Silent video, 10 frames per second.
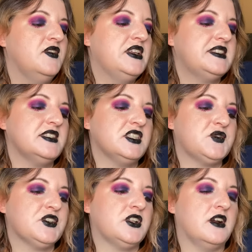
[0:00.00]
It's
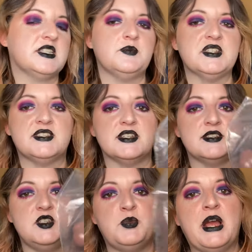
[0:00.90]
for dogs up to
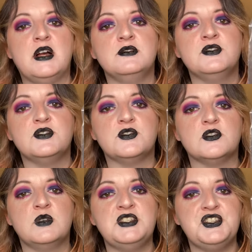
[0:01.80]
60 pounds.
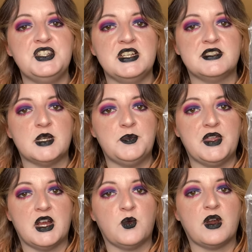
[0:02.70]
So once she gets up
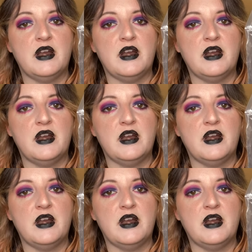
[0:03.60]
there,